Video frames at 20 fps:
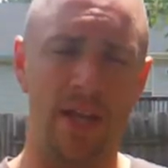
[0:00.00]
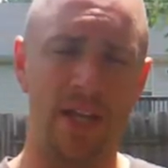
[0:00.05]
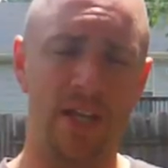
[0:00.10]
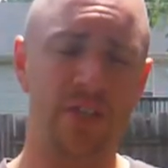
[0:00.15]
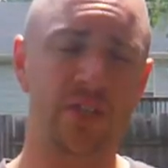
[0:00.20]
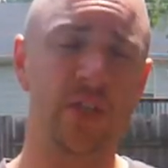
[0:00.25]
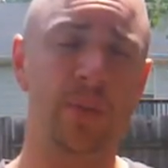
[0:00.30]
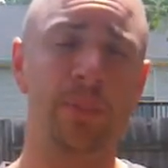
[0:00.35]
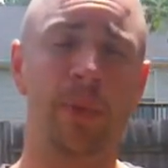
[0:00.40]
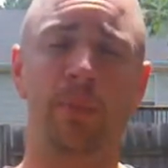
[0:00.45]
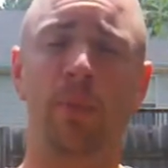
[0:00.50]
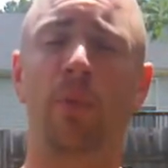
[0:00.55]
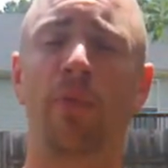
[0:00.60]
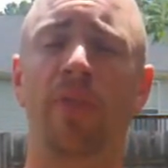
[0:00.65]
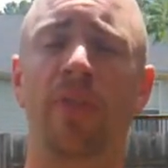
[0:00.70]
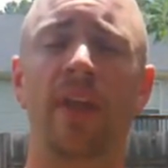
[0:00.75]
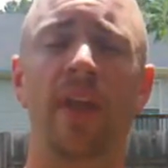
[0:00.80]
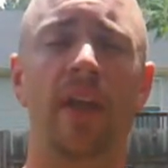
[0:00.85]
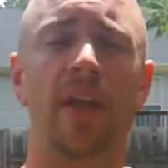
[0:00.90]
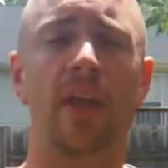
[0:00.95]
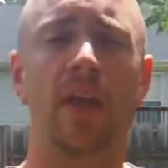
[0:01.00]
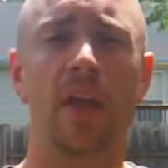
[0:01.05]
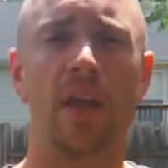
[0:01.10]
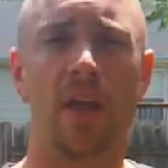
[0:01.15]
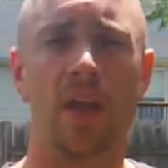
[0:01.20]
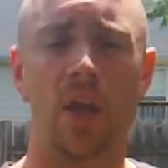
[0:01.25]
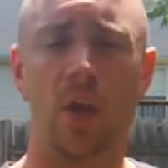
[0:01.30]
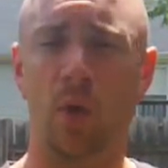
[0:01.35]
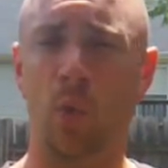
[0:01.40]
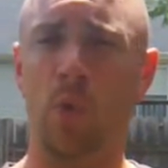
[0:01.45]
Now, some people think
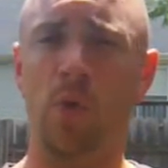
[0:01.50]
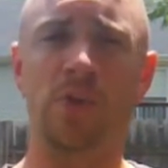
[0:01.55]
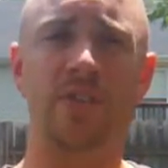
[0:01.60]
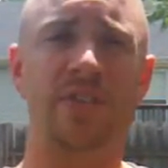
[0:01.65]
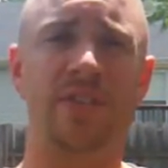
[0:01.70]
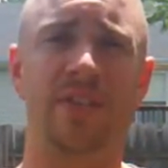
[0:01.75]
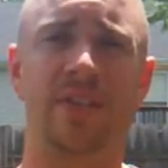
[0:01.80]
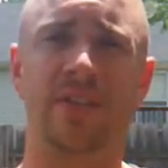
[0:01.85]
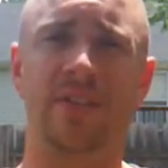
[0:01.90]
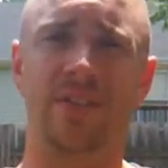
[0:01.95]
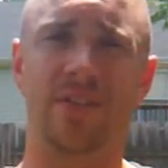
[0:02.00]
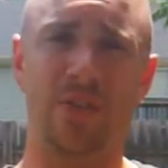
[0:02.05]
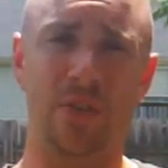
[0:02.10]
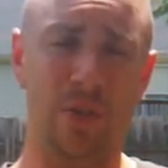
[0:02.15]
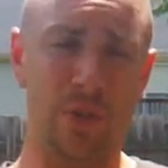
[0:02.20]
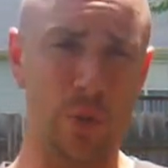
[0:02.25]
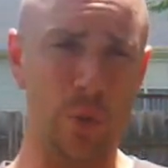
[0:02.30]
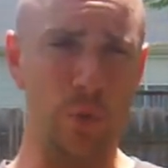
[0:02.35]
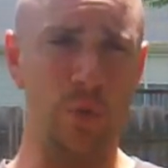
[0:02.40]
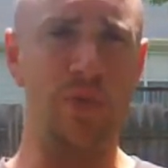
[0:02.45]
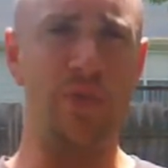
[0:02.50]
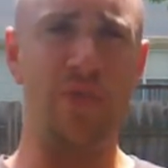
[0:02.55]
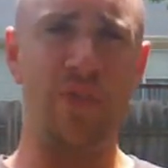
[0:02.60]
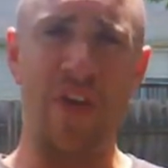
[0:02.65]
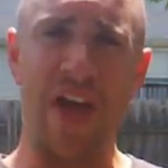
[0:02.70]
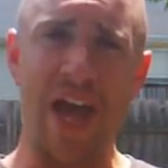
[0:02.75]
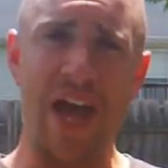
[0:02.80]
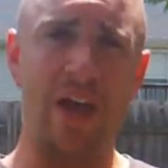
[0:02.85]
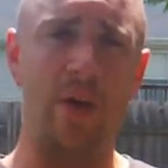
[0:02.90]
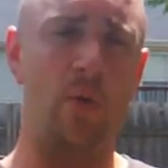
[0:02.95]
in order to, to lose
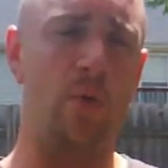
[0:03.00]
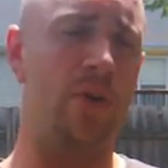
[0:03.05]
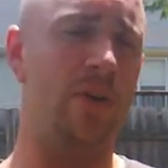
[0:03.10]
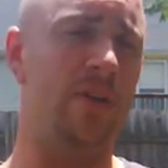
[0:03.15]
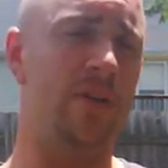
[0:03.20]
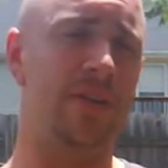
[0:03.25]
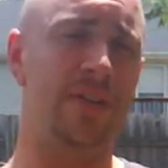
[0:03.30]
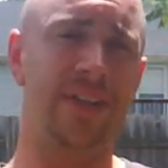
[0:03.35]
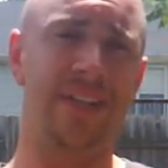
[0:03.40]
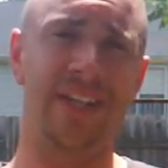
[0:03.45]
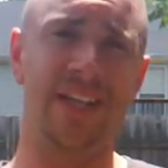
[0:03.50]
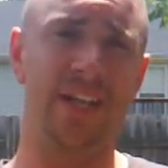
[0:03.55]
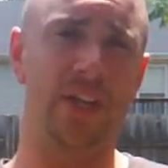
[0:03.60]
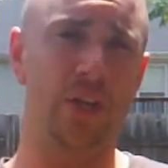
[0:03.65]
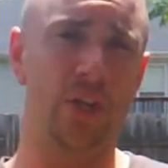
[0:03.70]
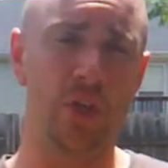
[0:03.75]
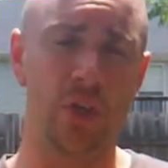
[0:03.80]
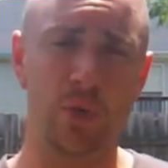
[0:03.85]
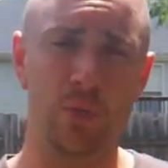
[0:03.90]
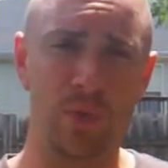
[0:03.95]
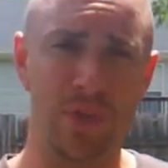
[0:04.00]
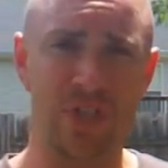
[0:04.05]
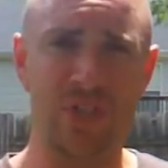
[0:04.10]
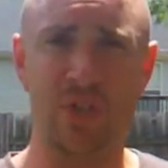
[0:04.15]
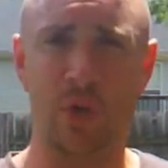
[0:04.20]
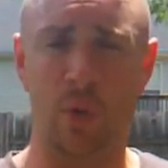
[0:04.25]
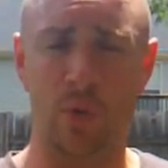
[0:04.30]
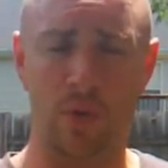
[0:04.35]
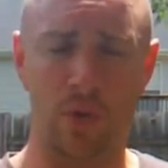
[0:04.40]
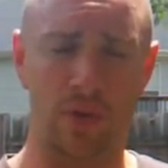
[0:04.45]
fat or to get a good
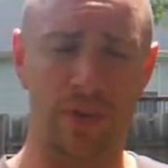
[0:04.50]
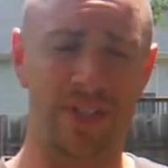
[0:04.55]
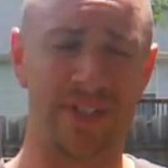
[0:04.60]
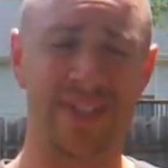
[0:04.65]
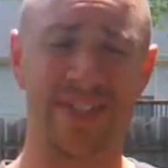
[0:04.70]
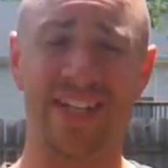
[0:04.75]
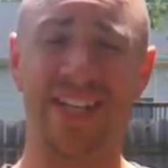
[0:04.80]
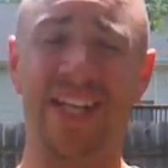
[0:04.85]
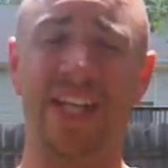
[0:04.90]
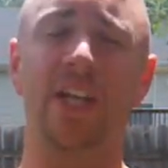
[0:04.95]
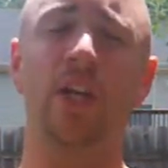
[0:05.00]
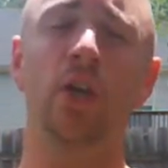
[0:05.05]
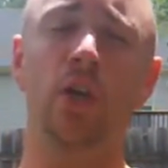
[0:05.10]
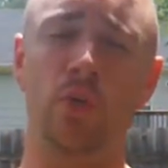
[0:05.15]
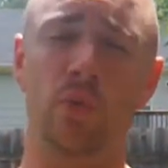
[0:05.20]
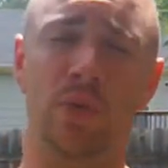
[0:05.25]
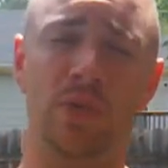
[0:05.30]
result or to get good